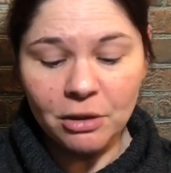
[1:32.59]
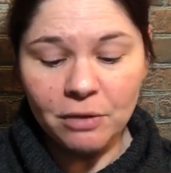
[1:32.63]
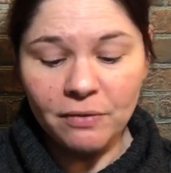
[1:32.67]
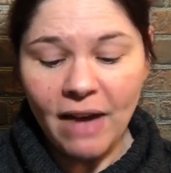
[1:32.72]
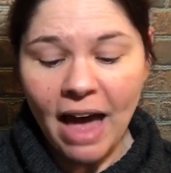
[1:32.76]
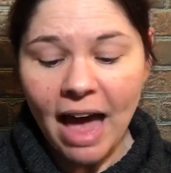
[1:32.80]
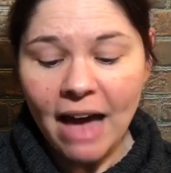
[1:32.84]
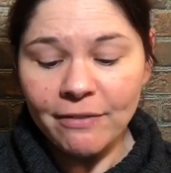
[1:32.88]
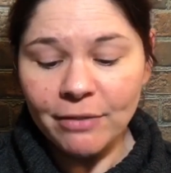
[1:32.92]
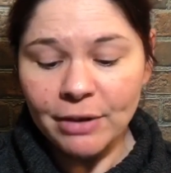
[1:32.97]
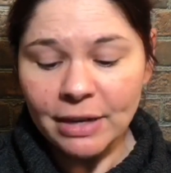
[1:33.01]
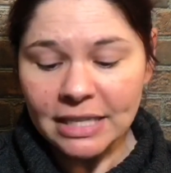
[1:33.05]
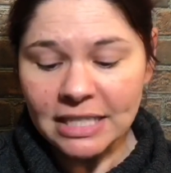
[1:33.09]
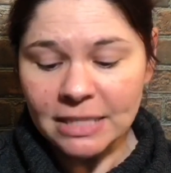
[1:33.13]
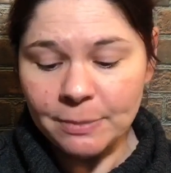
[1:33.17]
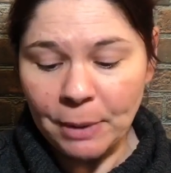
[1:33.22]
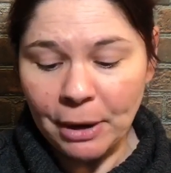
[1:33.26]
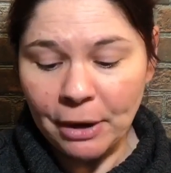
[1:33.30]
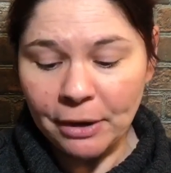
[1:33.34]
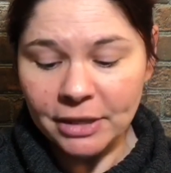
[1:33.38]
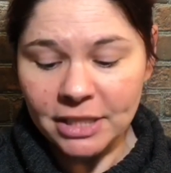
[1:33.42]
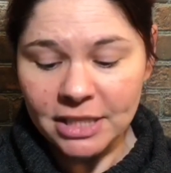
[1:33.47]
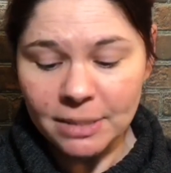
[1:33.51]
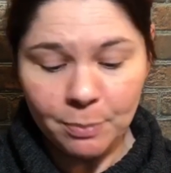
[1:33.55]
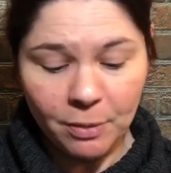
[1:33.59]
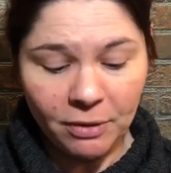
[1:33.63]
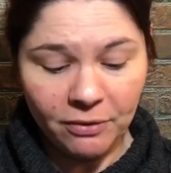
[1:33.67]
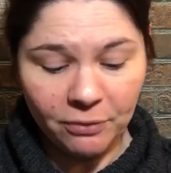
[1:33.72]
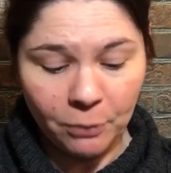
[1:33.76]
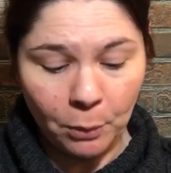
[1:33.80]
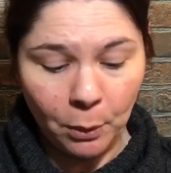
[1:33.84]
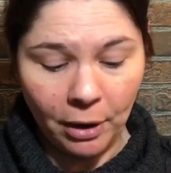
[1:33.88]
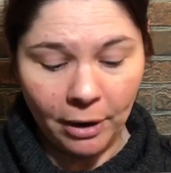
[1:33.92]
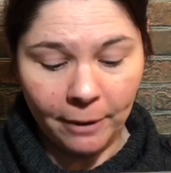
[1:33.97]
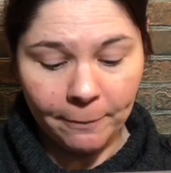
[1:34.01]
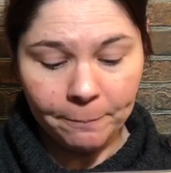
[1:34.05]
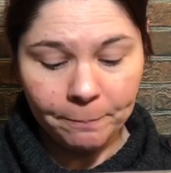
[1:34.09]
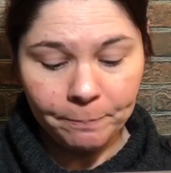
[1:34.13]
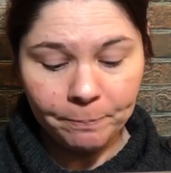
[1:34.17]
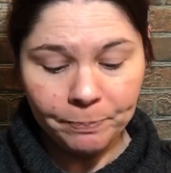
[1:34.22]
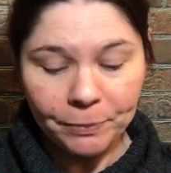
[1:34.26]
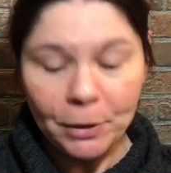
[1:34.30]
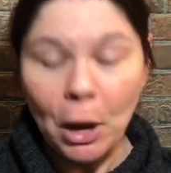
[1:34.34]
you've ever experienced before.